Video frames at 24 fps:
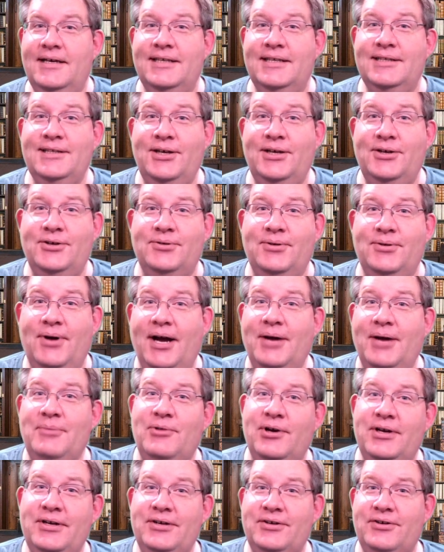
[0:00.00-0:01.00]
Hello,
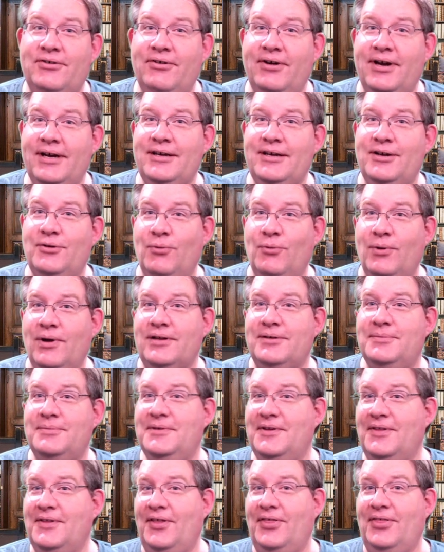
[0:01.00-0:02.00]
I'm writer Greg, and
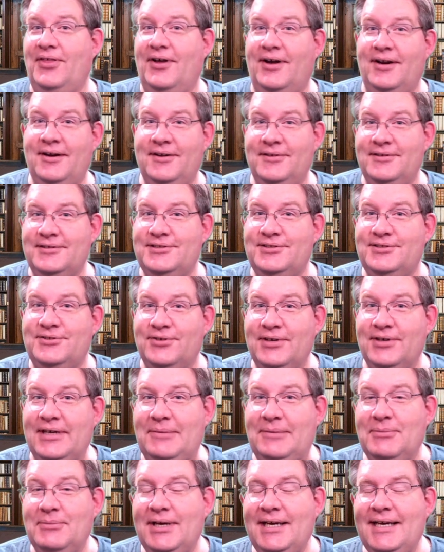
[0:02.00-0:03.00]
welcome to the Thought of the
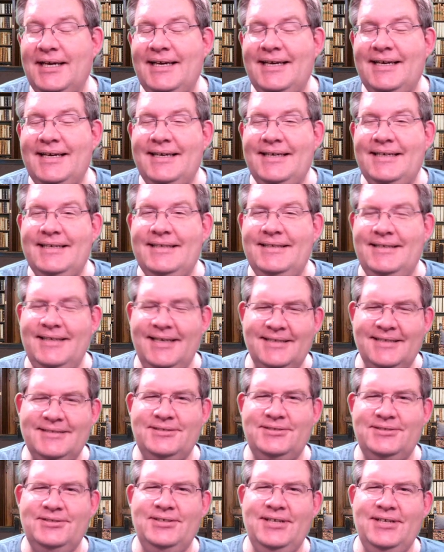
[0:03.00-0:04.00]
Stream.
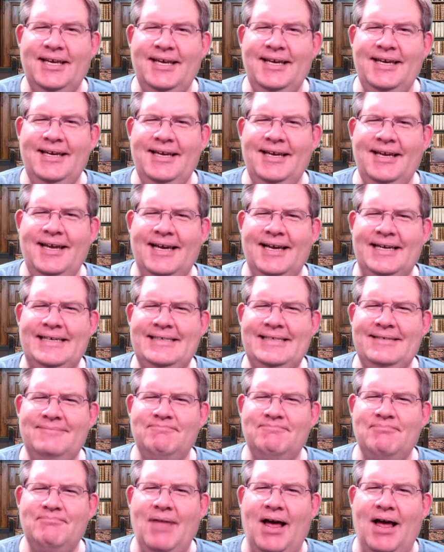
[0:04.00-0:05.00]
Yesterday,
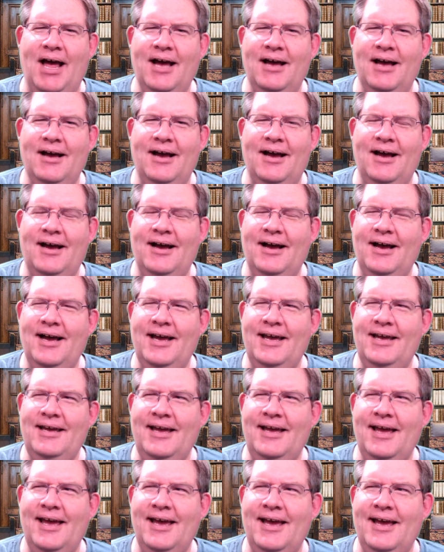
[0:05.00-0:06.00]

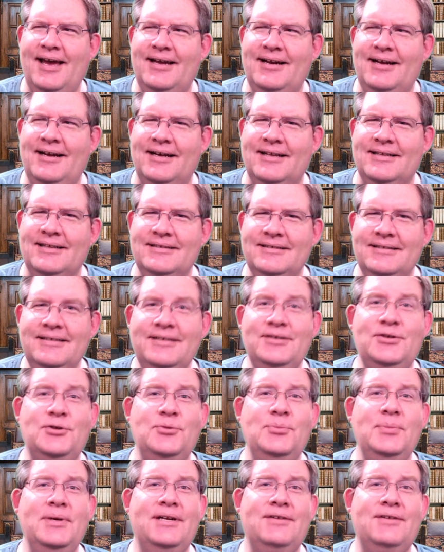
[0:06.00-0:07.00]
I had a
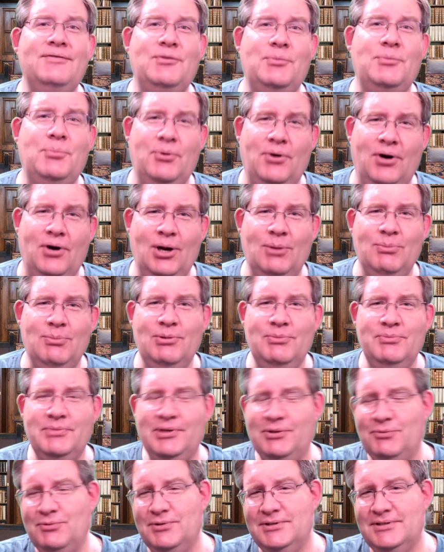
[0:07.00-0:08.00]
little bit of a
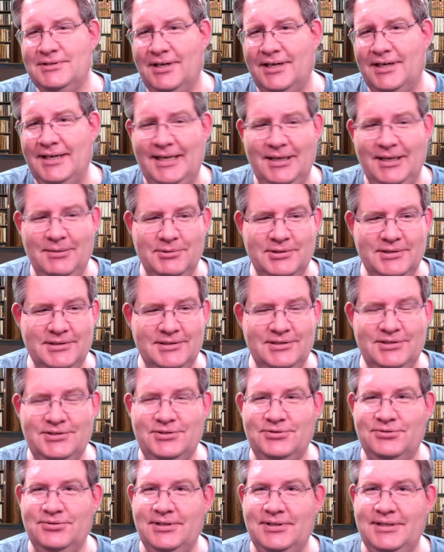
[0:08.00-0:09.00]
problem and was not able to
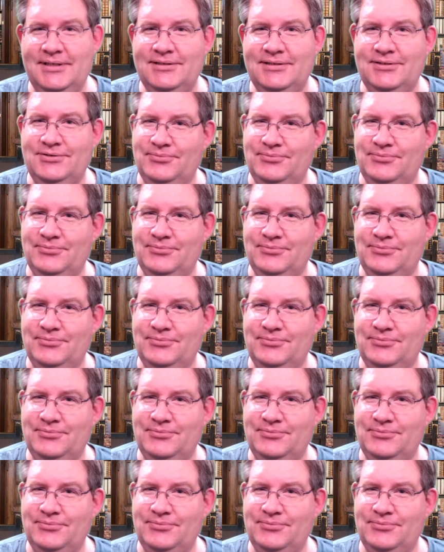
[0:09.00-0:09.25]
stream.